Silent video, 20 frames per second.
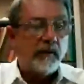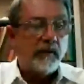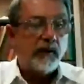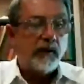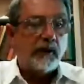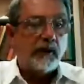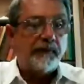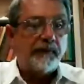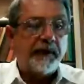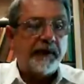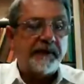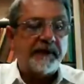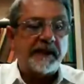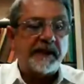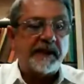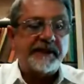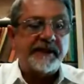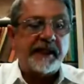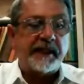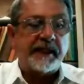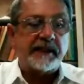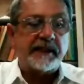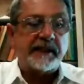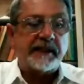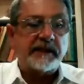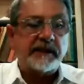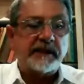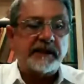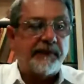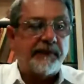Rule 56 of
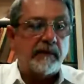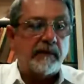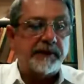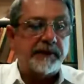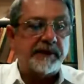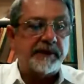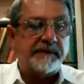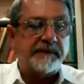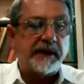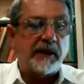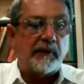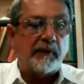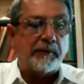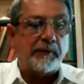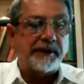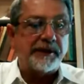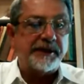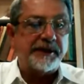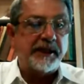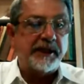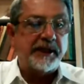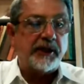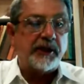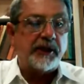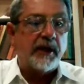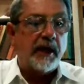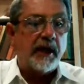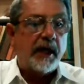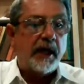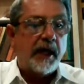the Federal Rules of Civil
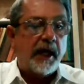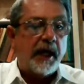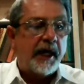Procedure